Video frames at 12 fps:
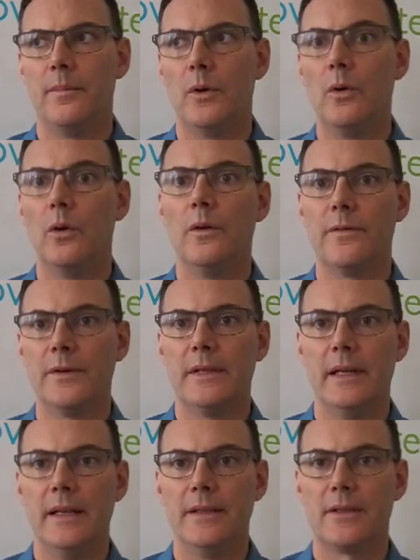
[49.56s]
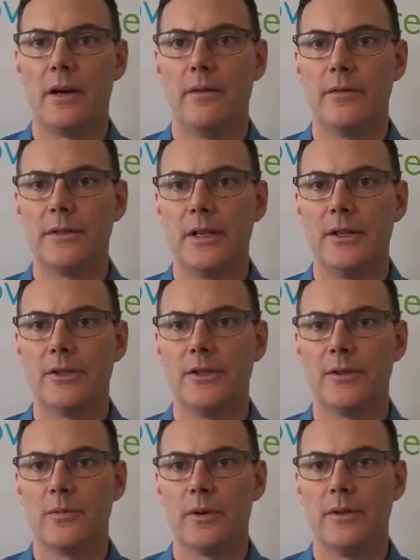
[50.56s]
goal for today's
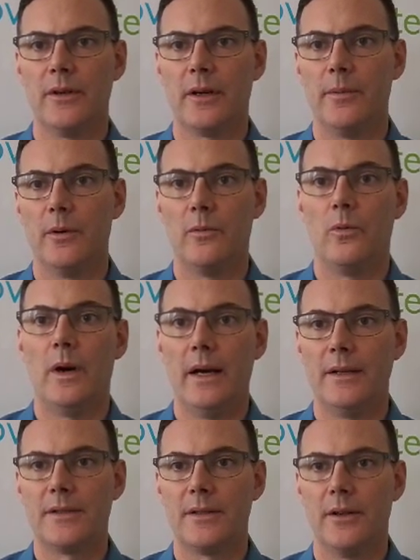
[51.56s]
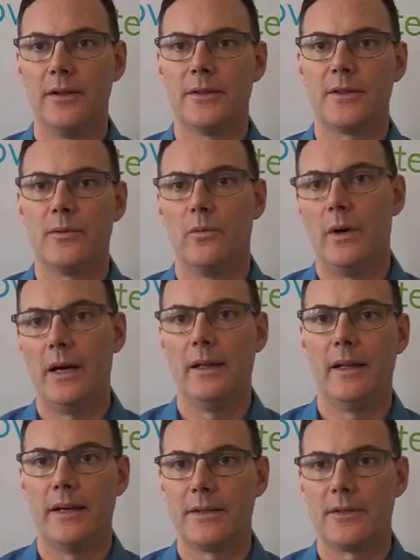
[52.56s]
conversation is we're going to talk about why it starts, why it
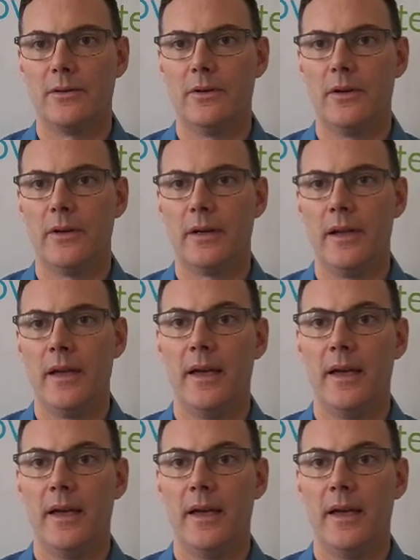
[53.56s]
lasts so long,